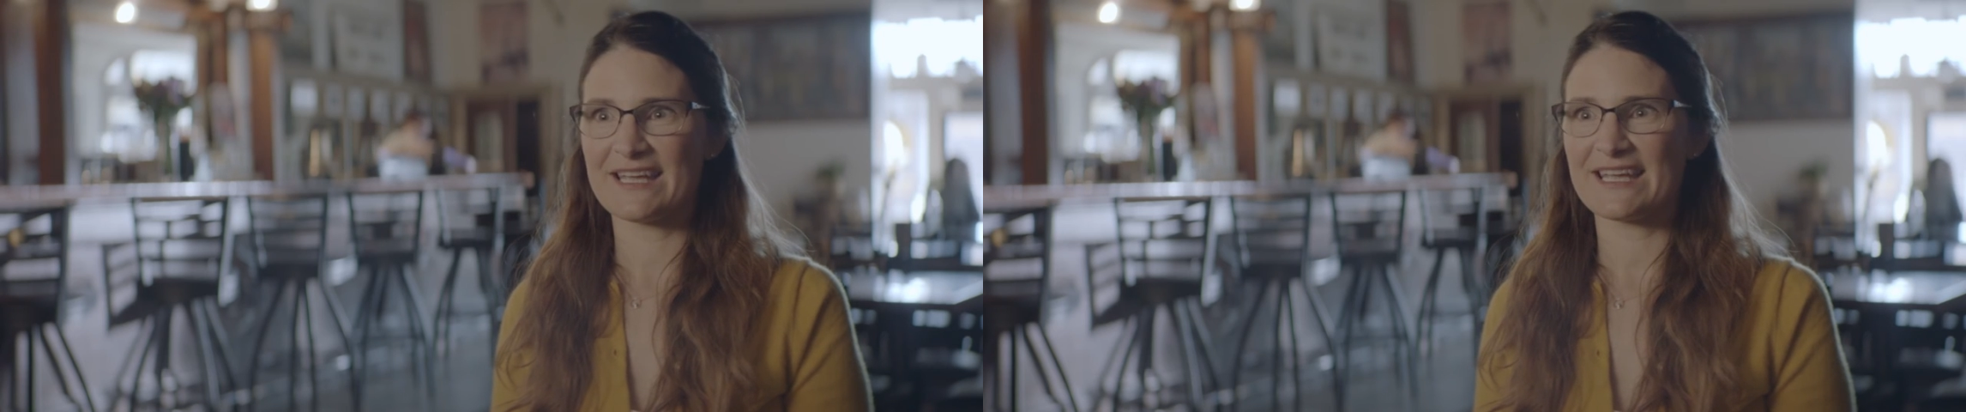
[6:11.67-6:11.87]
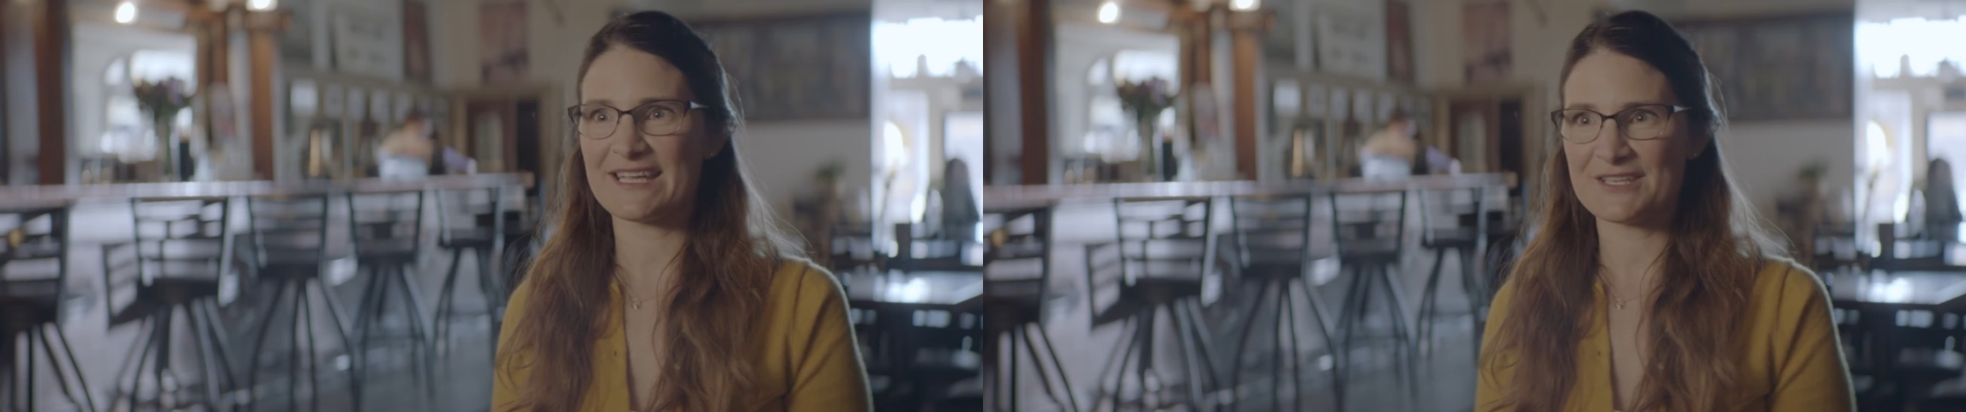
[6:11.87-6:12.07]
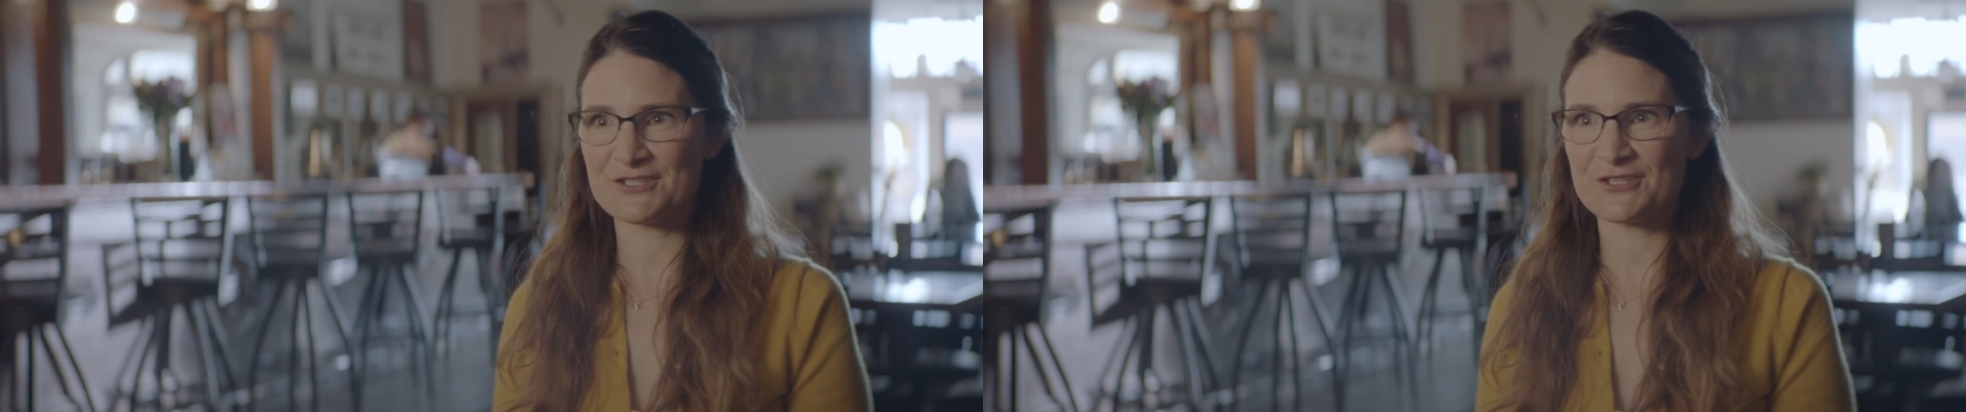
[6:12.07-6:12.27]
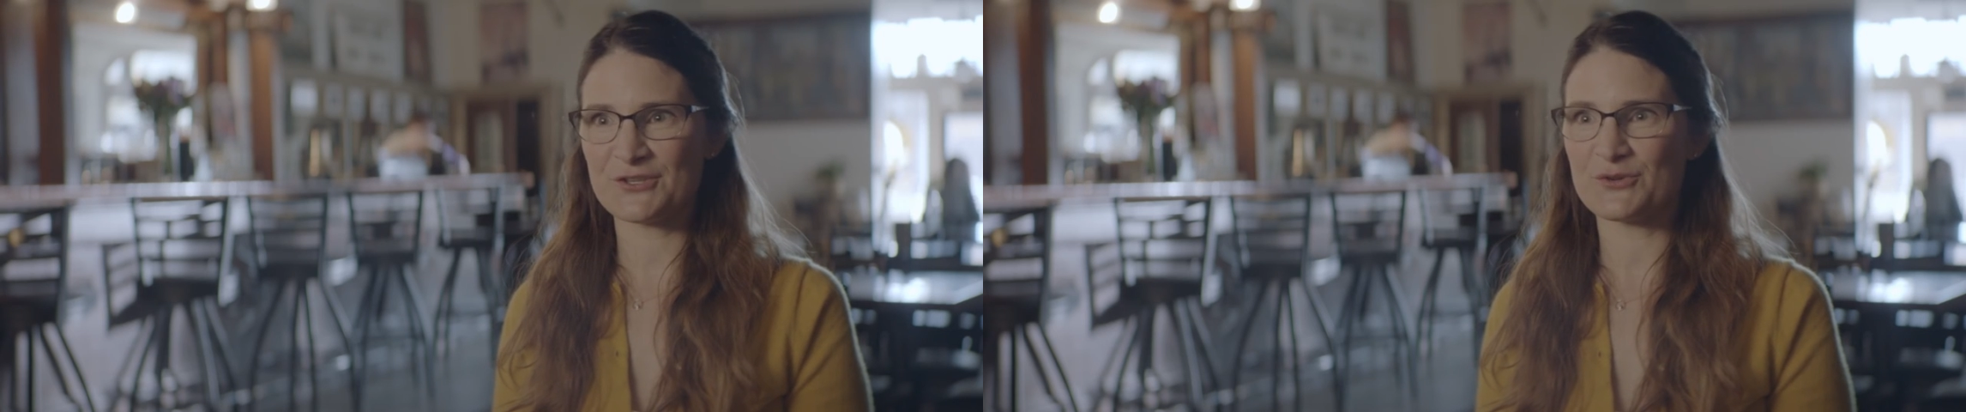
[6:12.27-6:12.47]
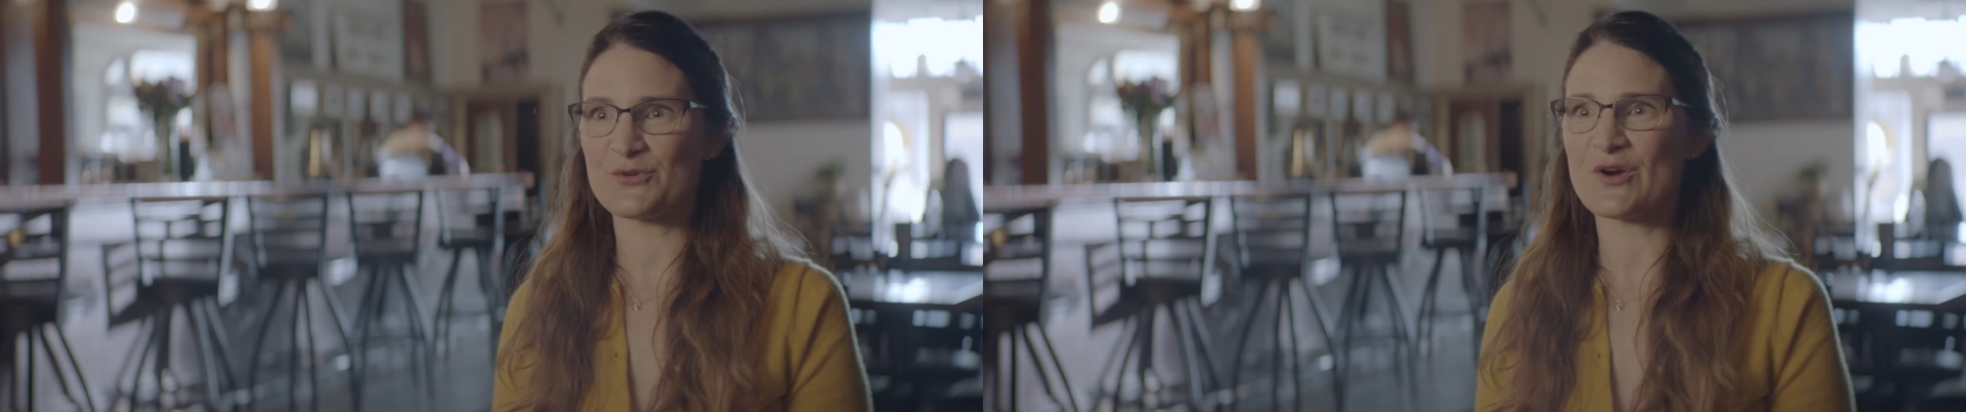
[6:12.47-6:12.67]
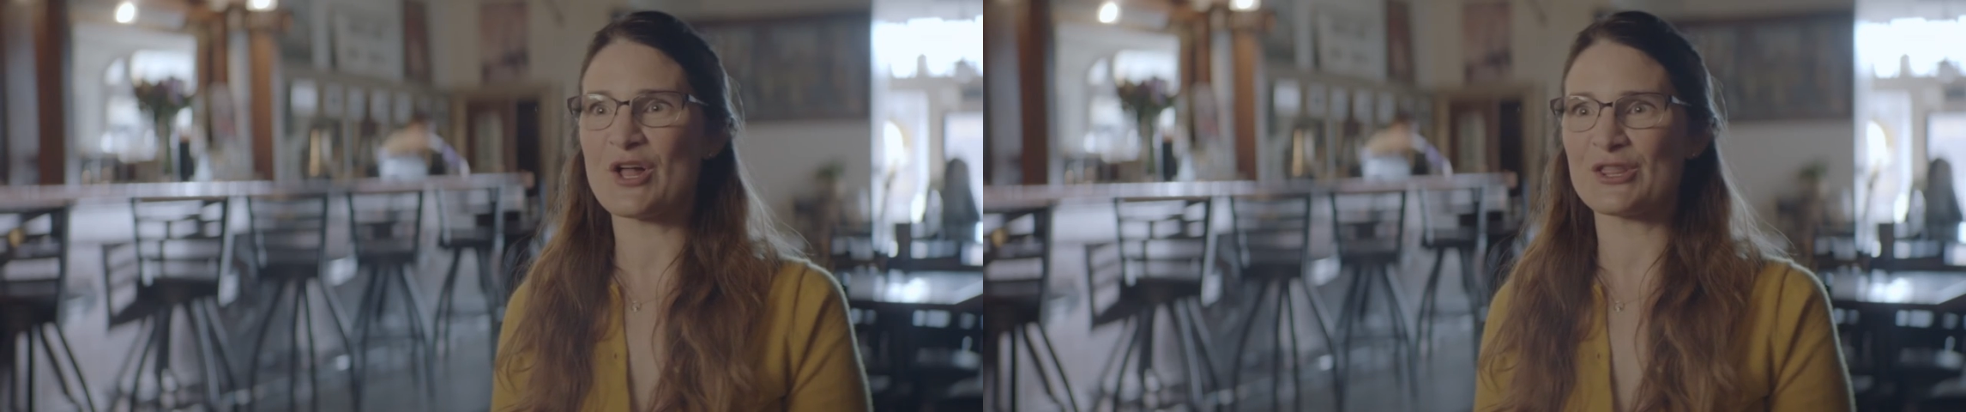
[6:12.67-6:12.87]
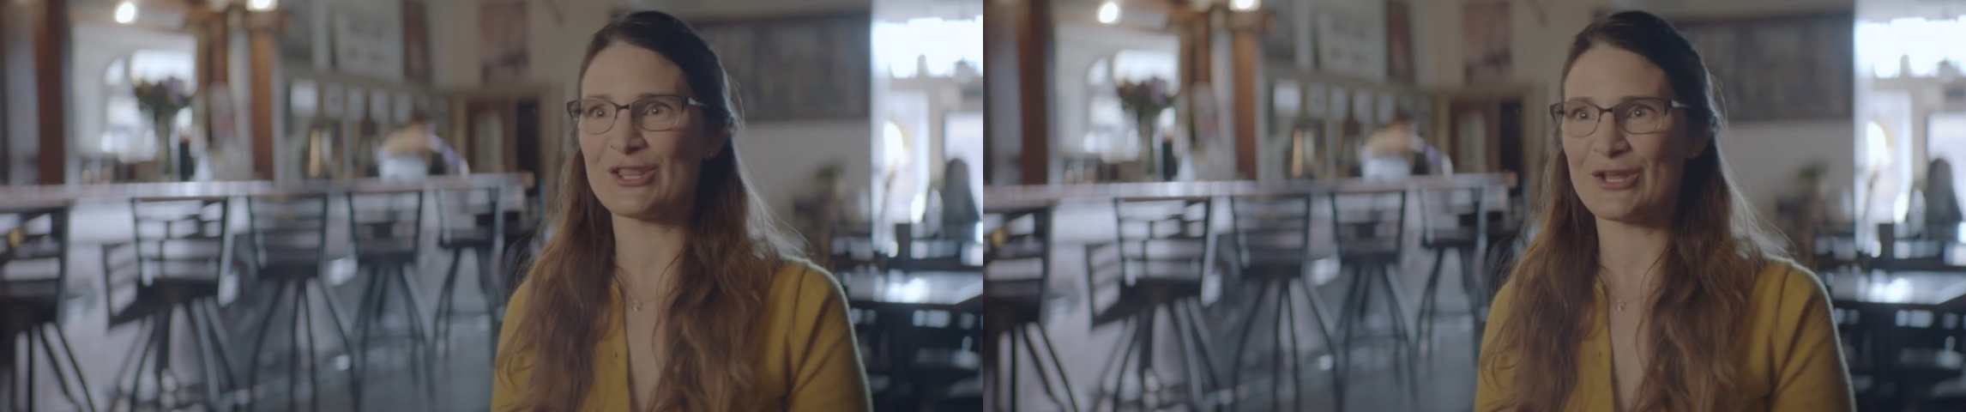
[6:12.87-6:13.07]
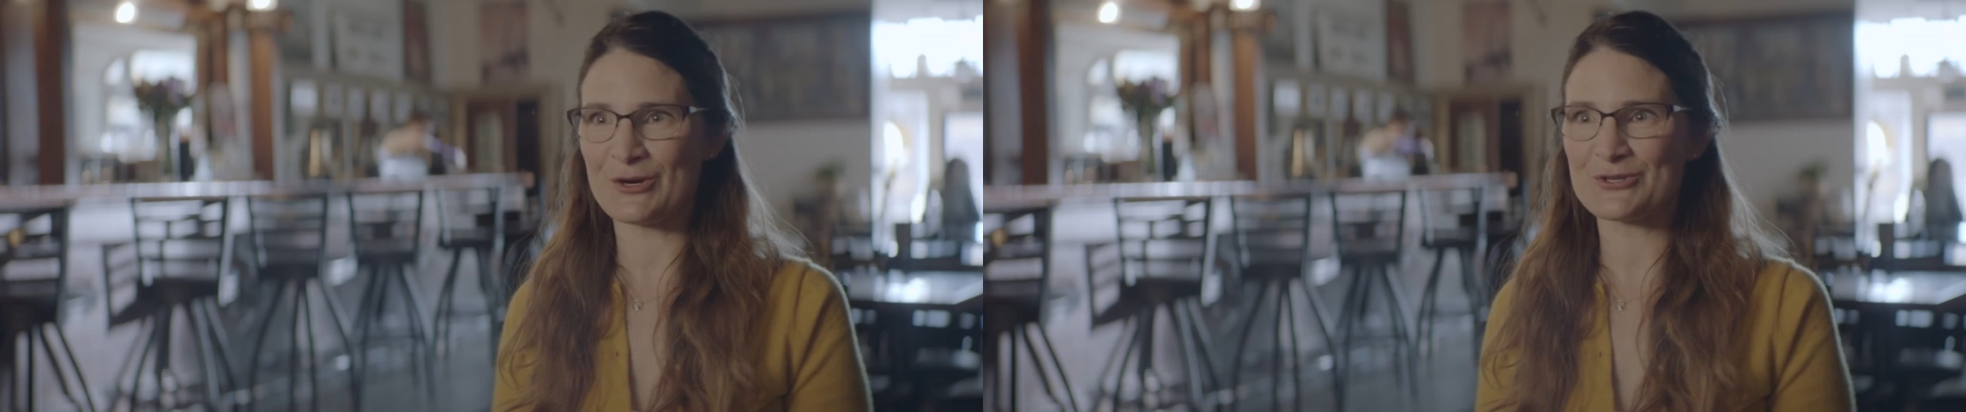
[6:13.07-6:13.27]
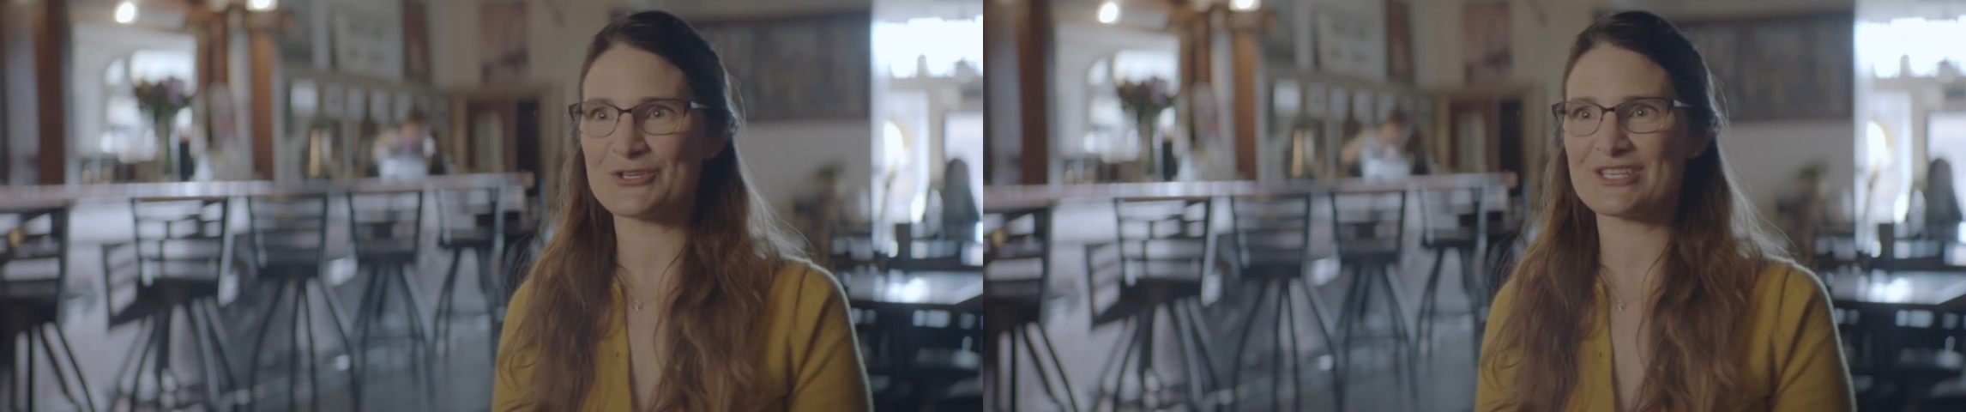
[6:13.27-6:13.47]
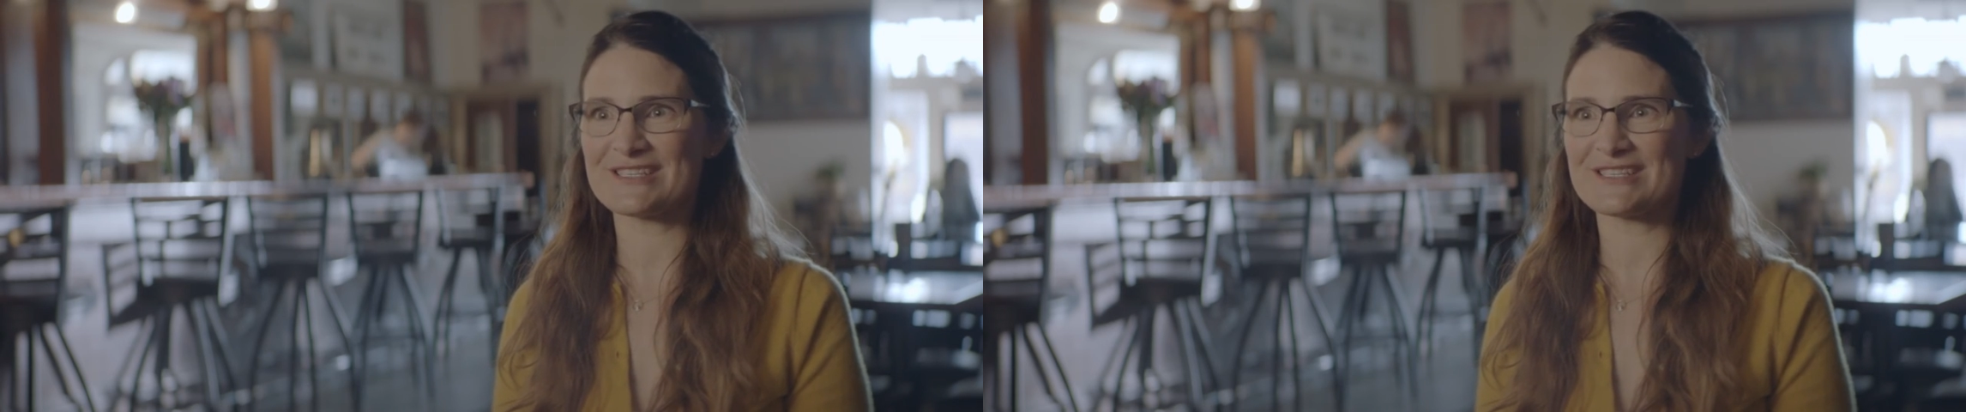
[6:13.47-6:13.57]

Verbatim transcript: into a large